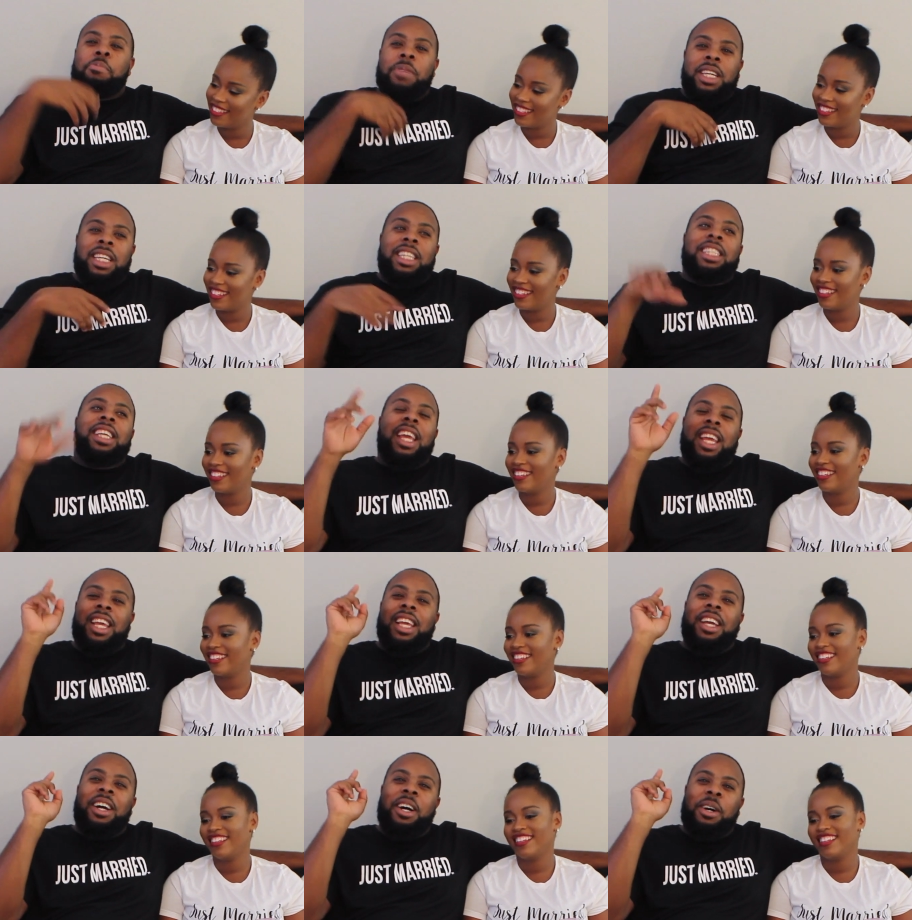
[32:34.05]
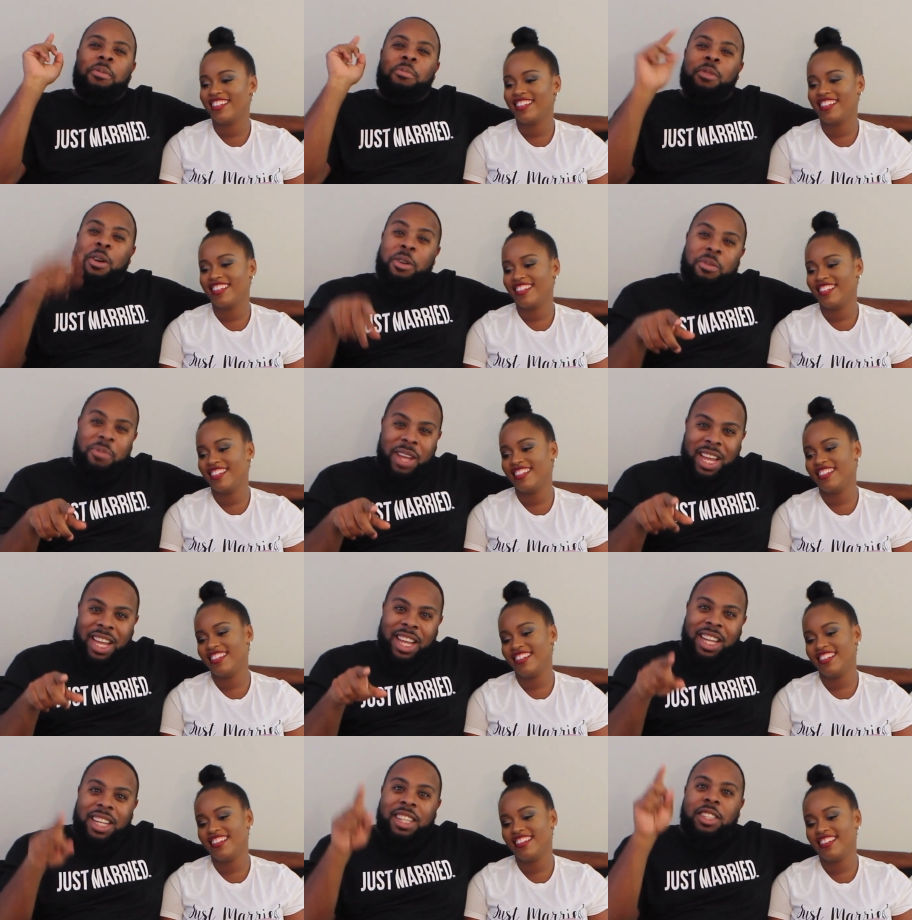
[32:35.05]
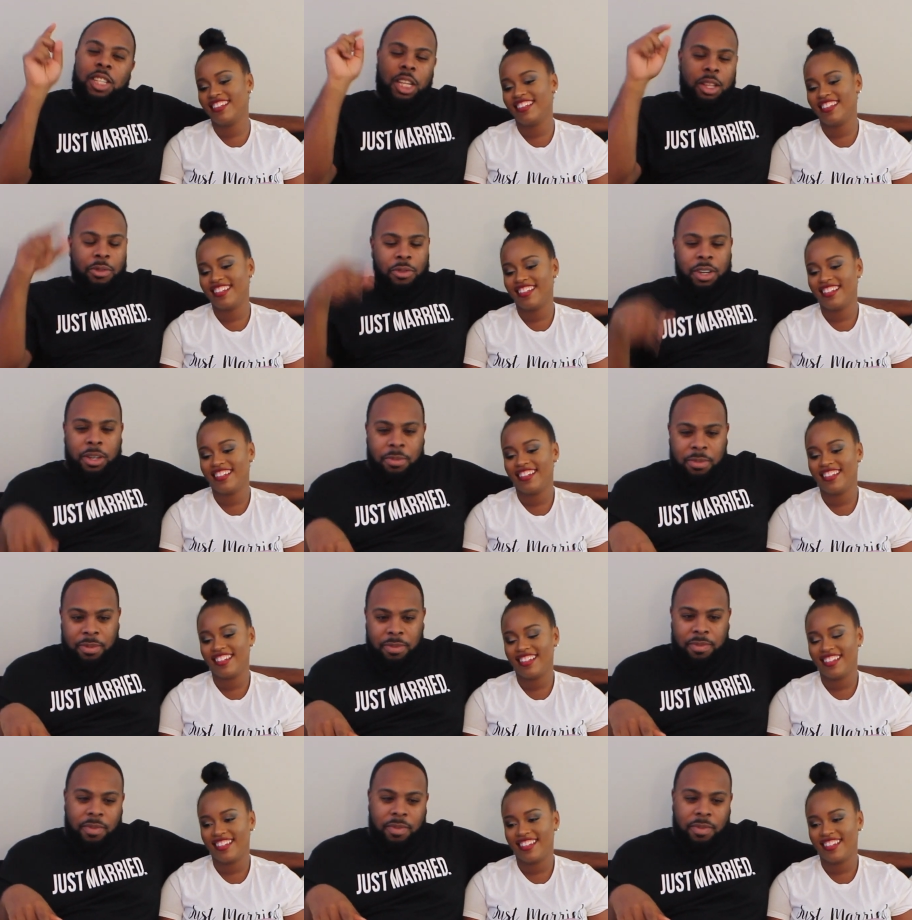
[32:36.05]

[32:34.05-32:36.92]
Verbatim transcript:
Speaker 1: and me take um, Bro the Man to the room.